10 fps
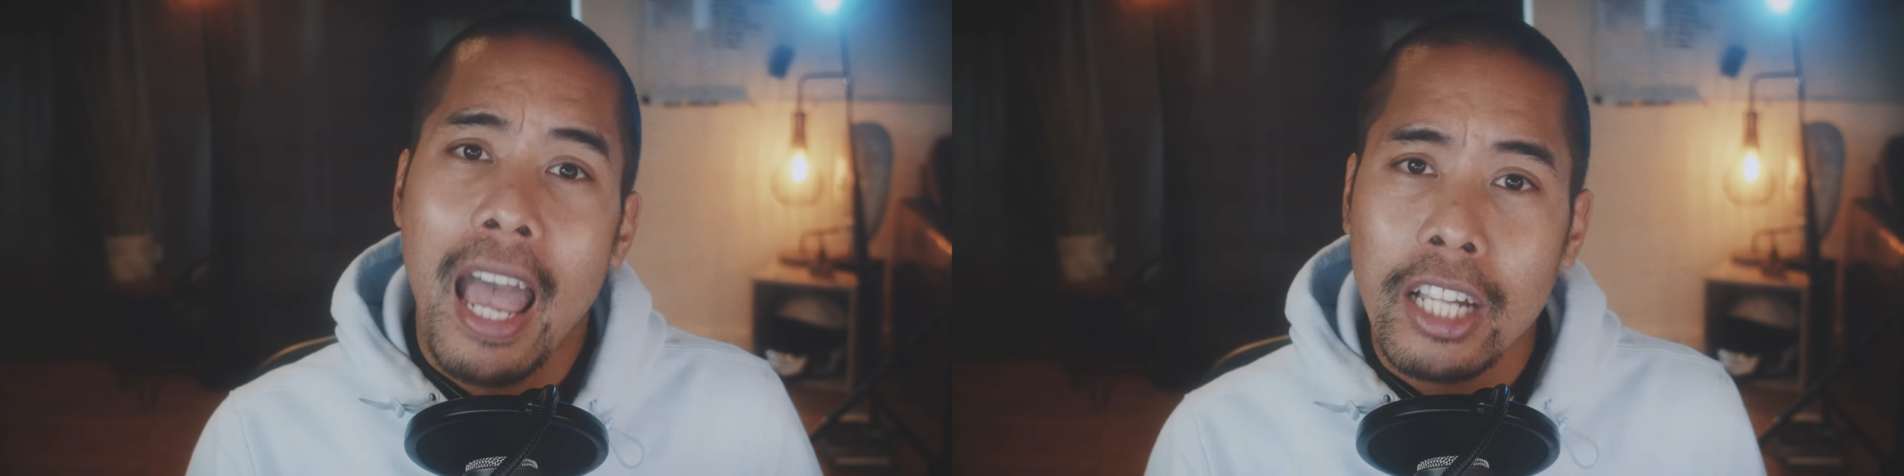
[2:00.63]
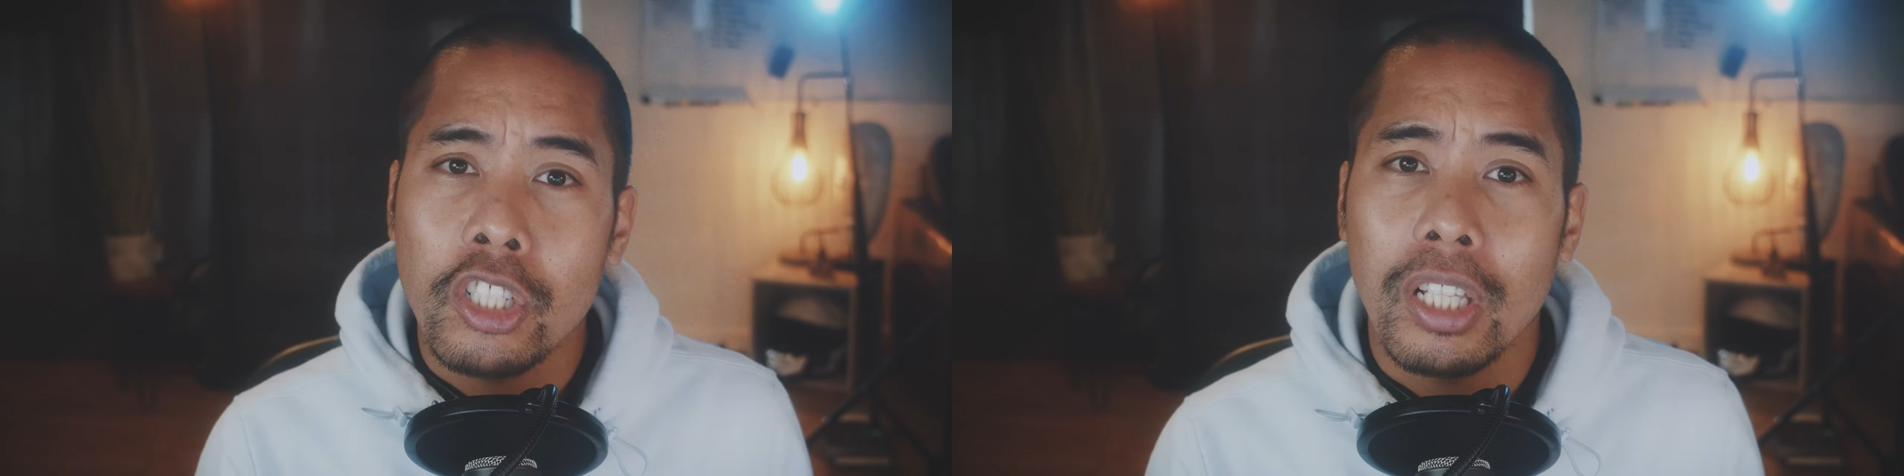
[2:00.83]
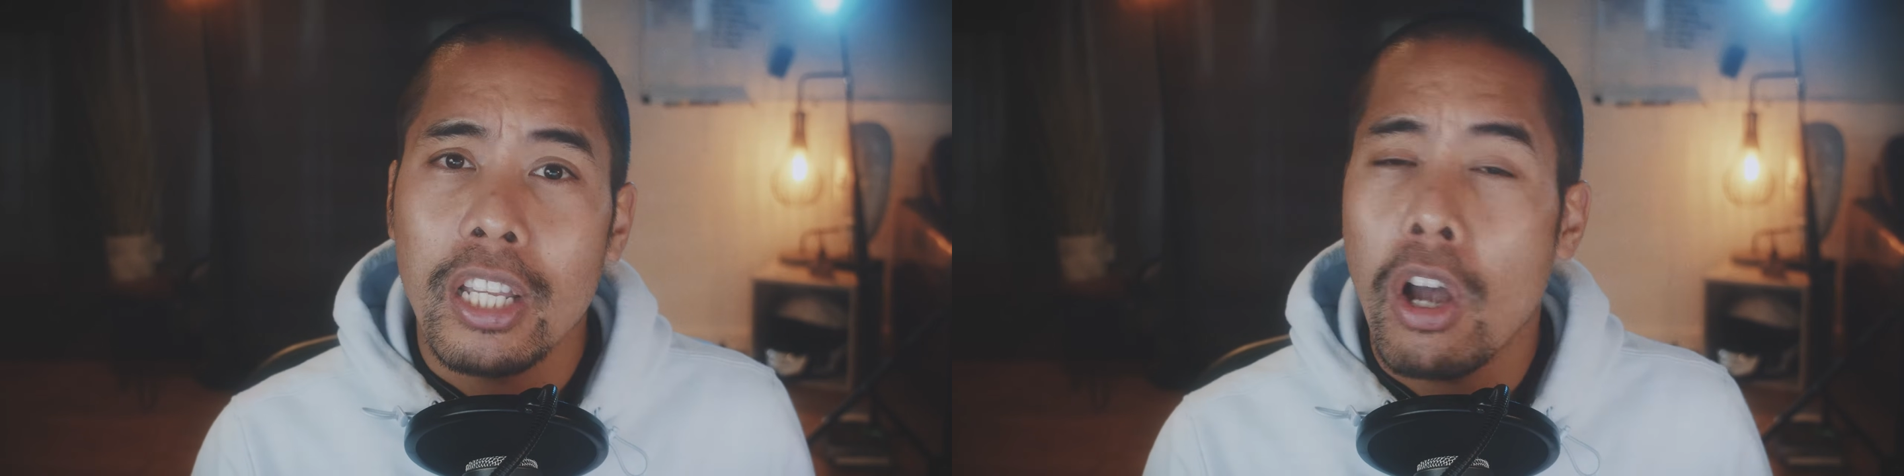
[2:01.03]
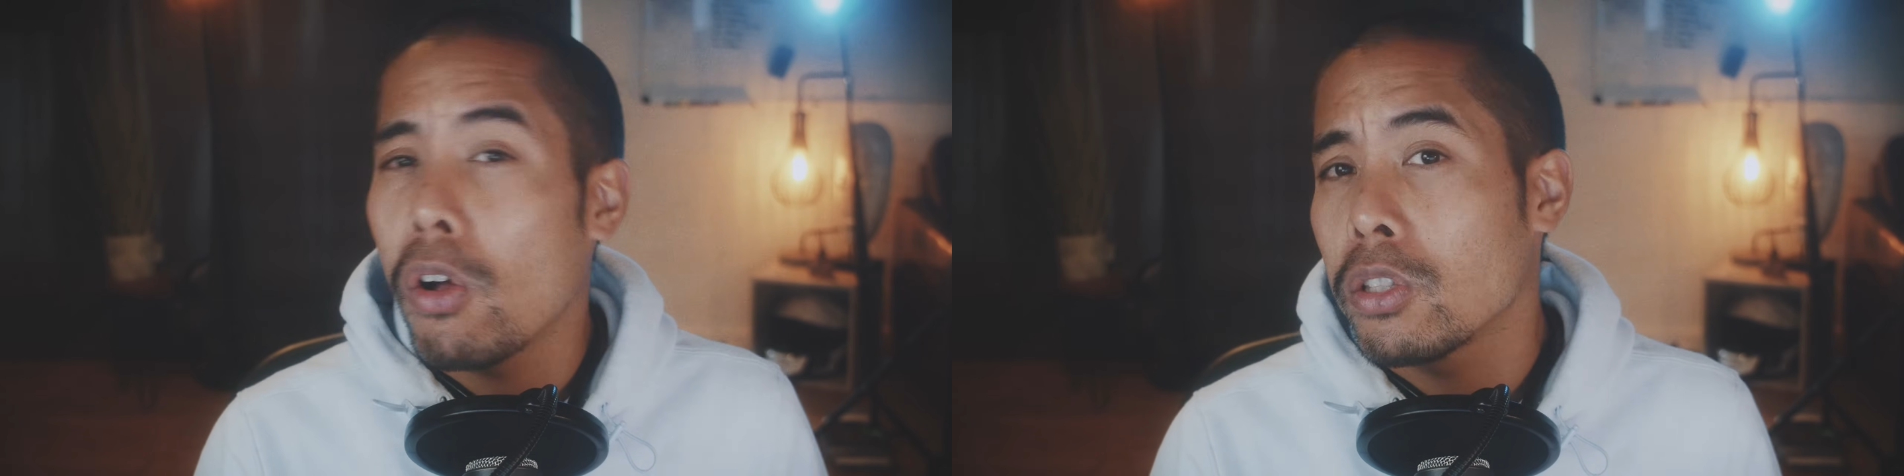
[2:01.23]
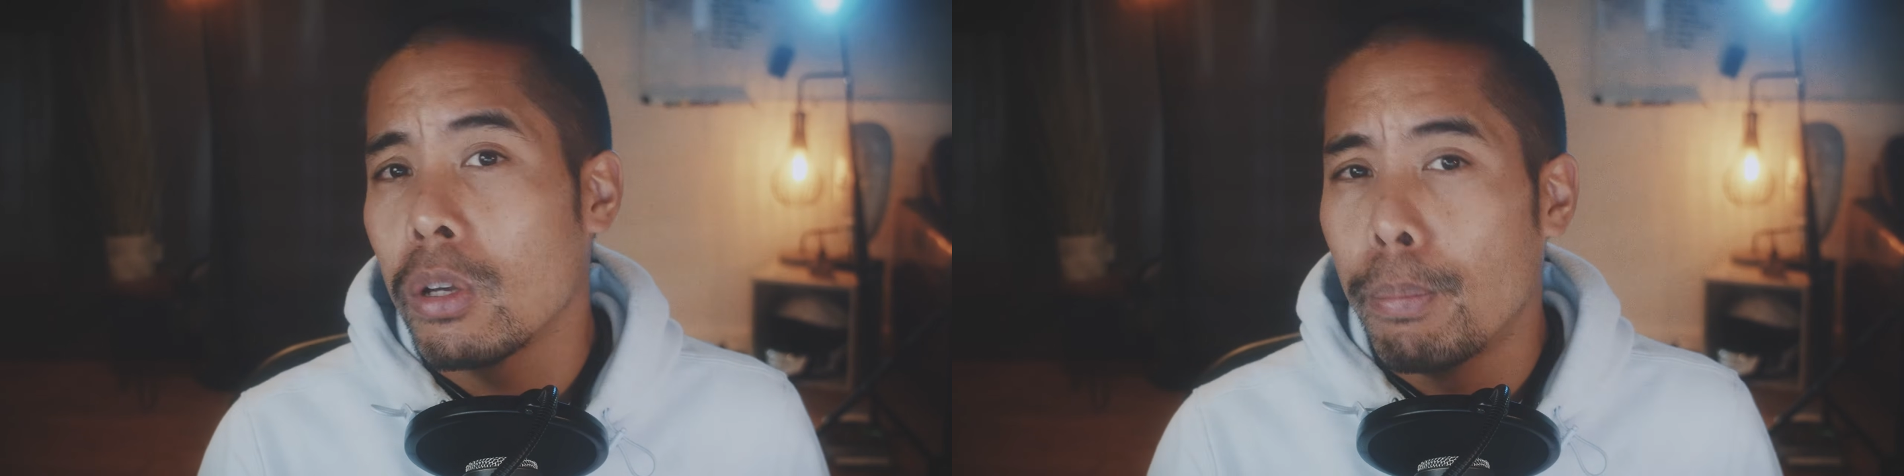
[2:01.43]
actually
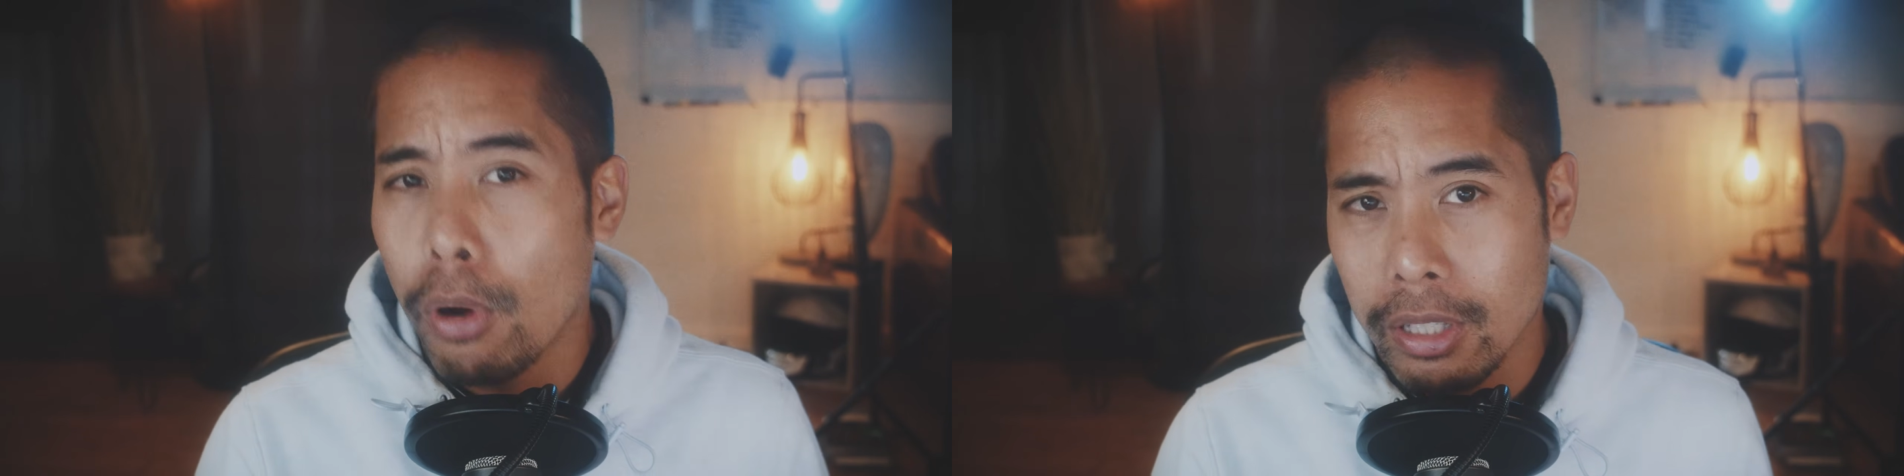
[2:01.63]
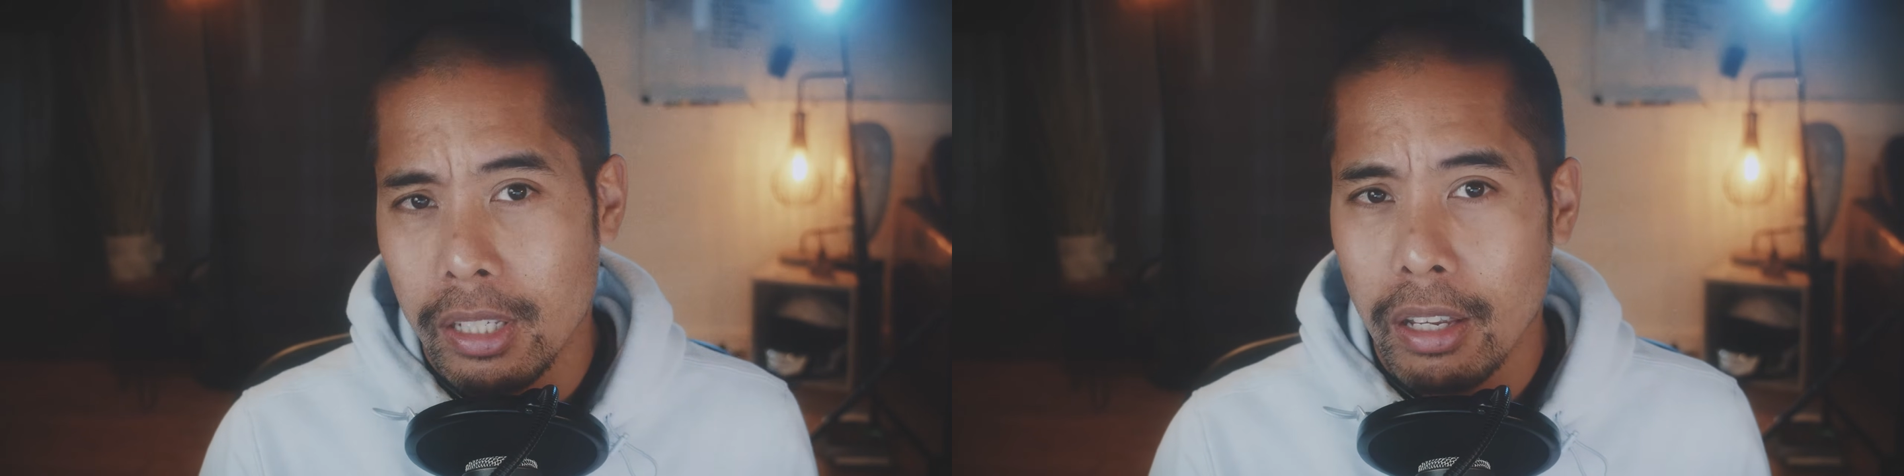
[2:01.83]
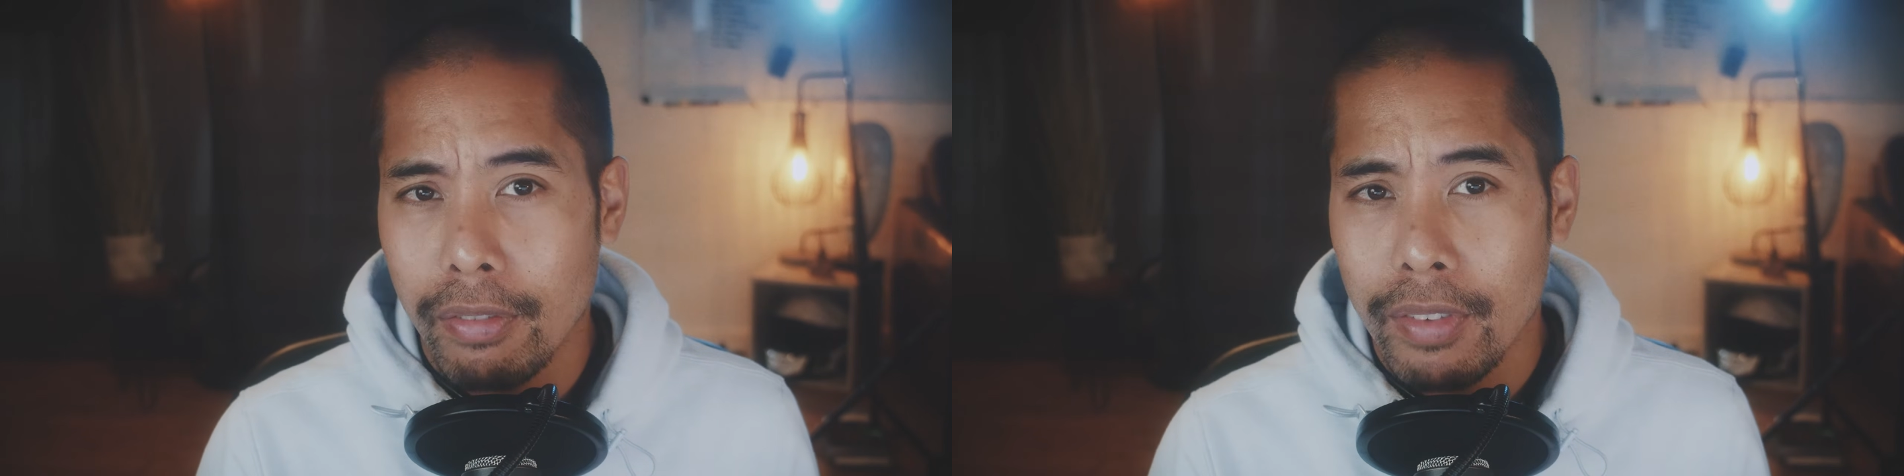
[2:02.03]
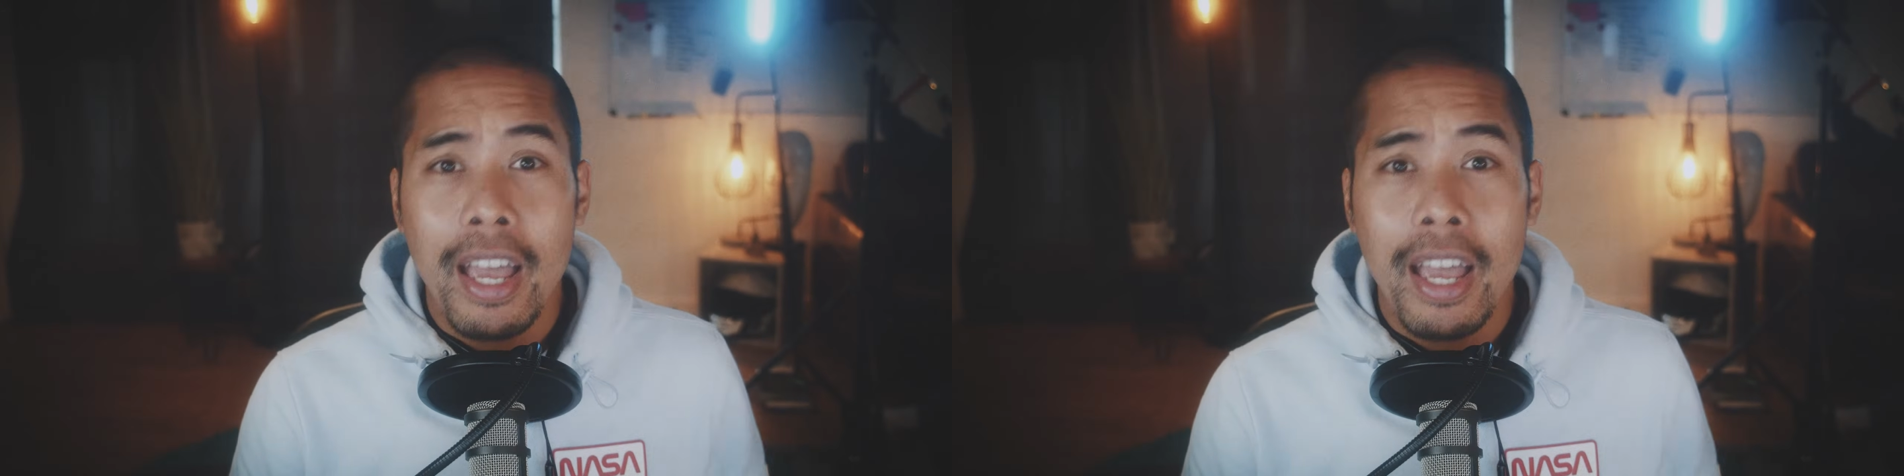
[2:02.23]
also a positive,